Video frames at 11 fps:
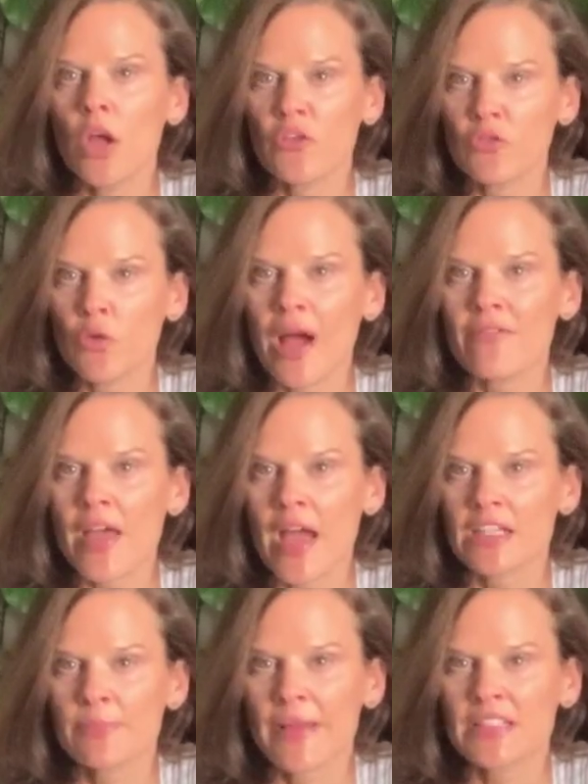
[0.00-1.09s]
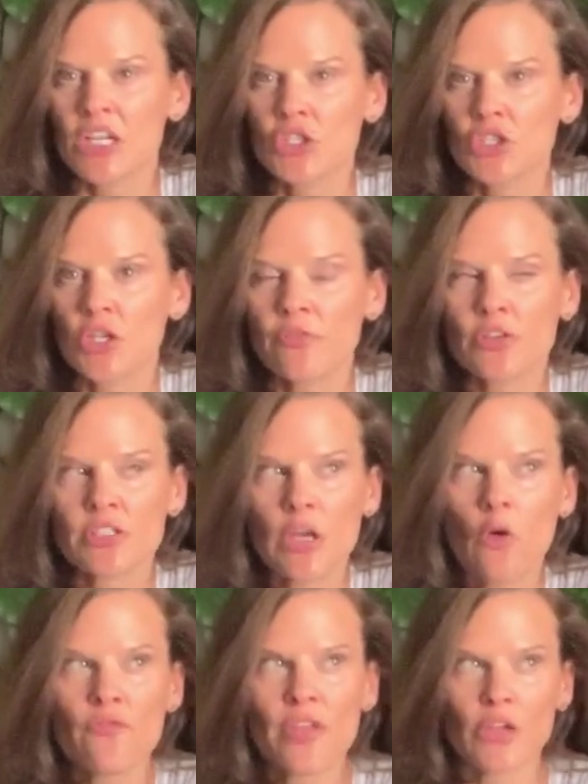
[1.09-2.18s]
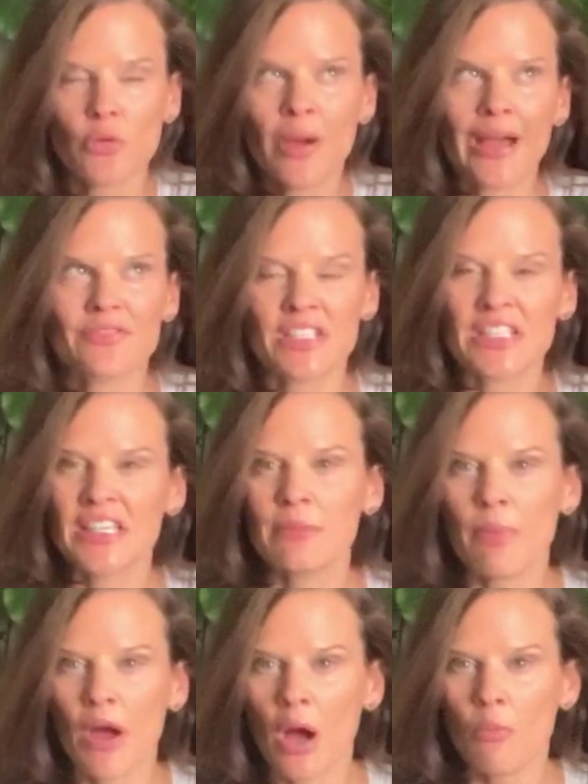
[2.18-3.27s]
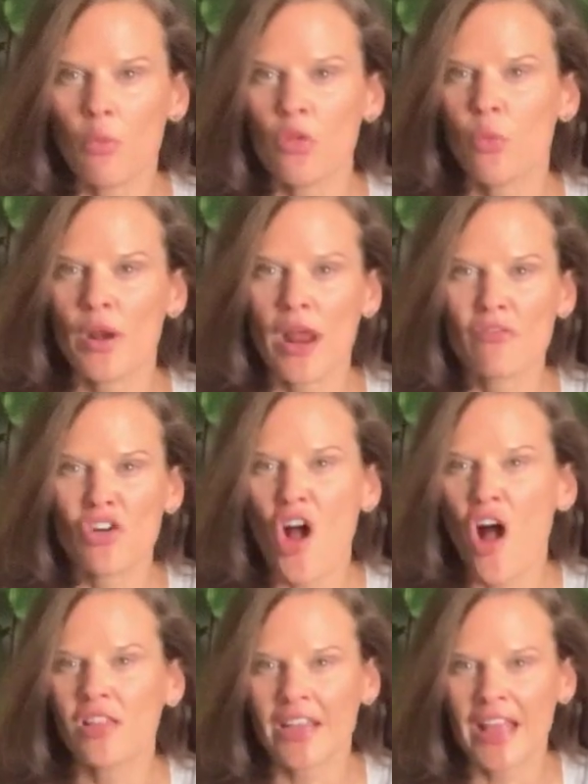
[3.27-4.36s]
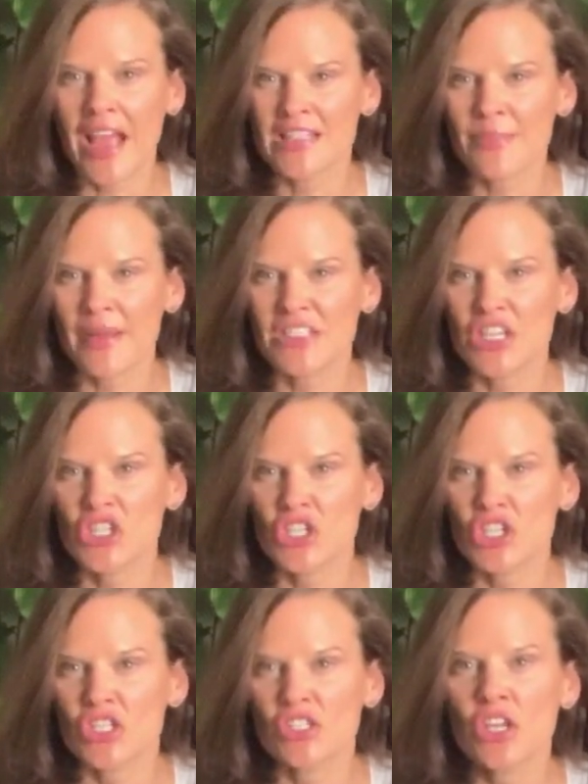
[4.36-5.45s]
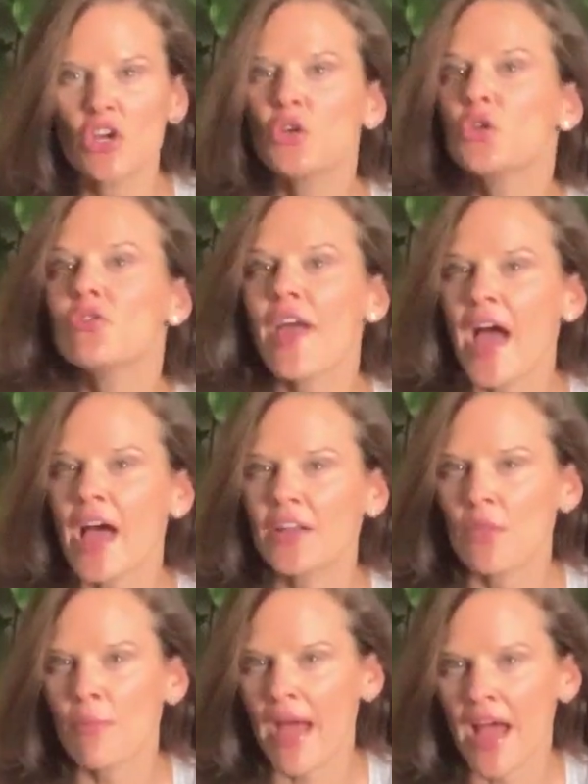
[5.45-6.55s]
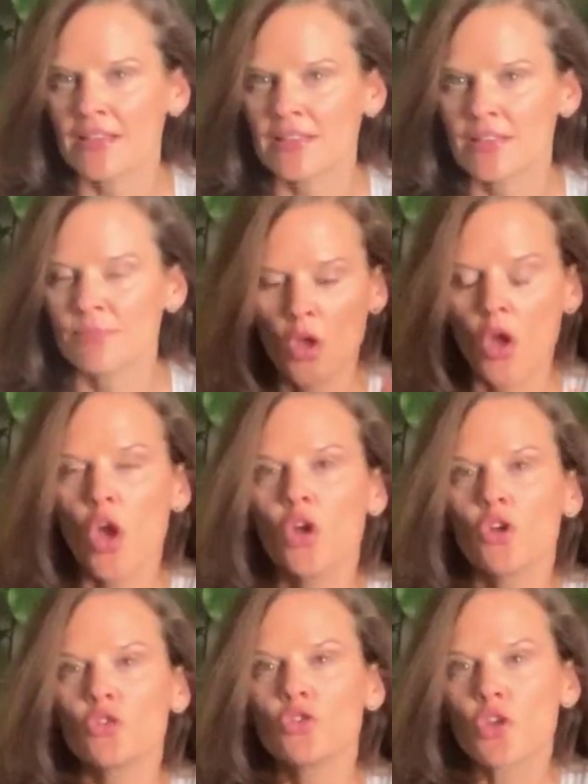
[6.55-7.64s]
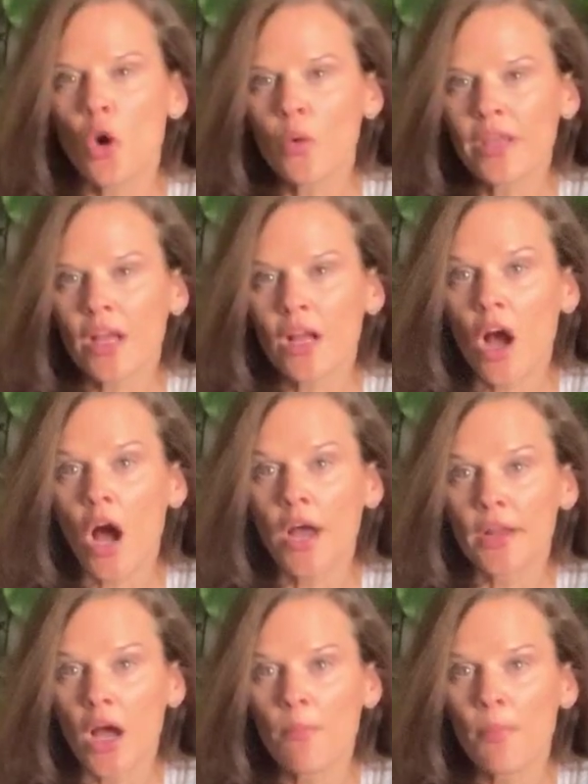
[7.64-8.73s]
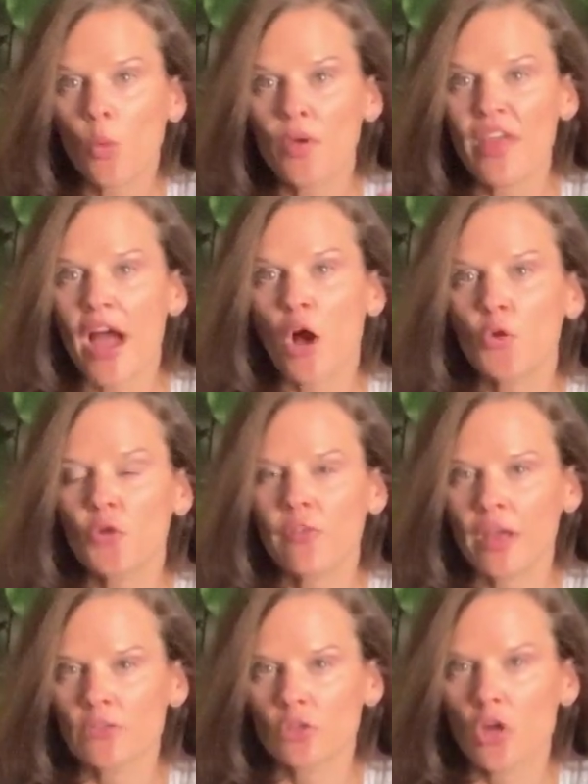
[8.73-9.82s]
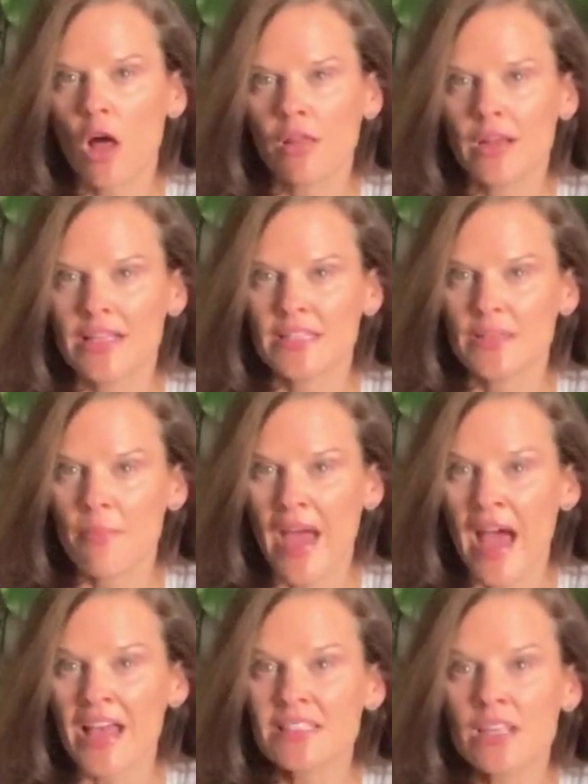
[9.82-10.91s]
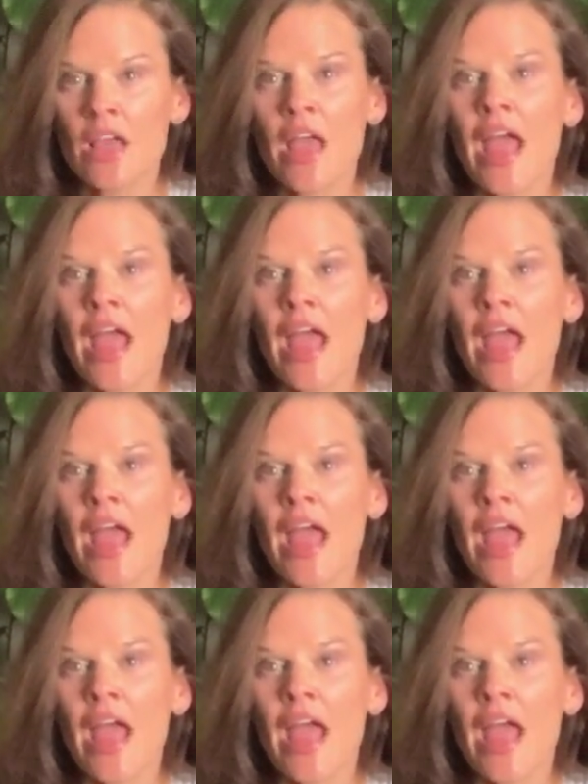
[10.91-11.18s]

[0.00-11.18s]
if you have the expectation of yourself that you have to keep up with whatever holiday expectations you've had in the past. Don't get caught up with how you've handled holidays in the past,